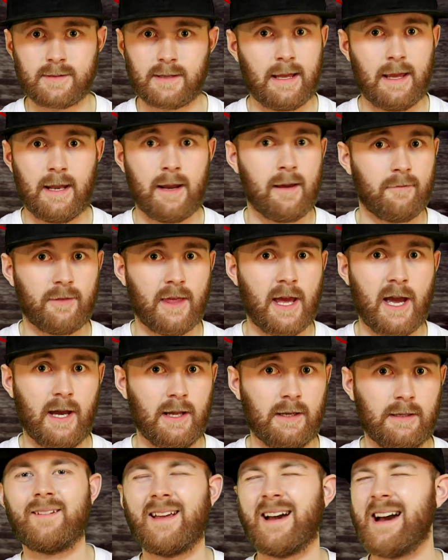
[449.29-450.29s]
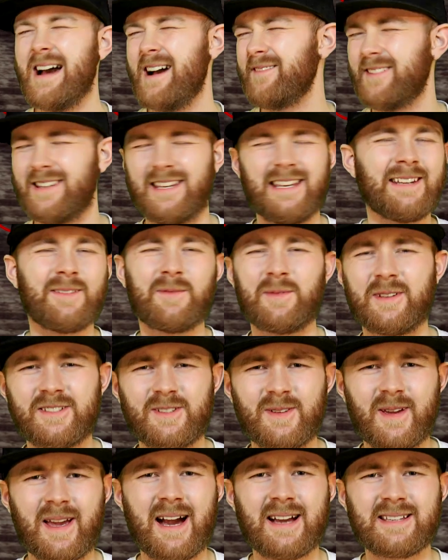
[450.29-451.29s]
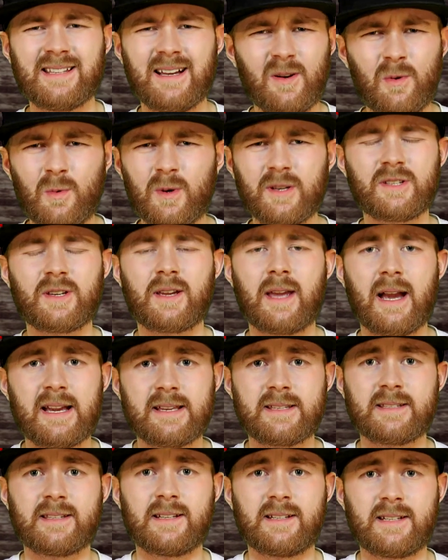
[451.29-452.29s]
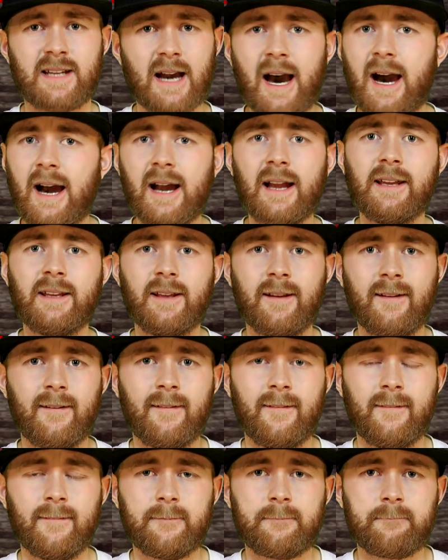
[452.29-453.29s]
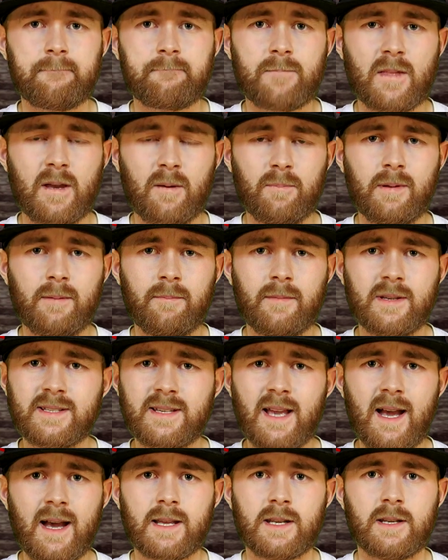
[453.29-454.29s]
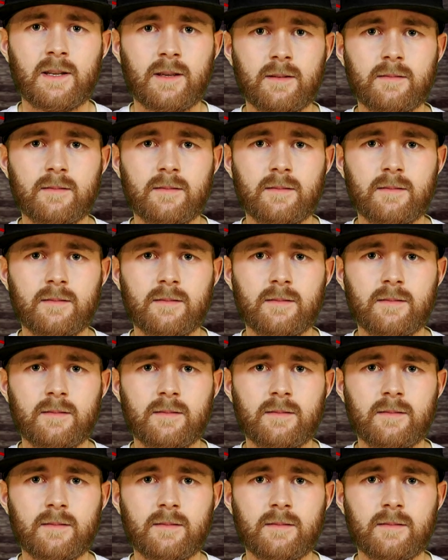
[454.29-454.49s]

Can't have that. Nah, I'm kidding with you guys. I don't want you guys to die. That'd make me sad.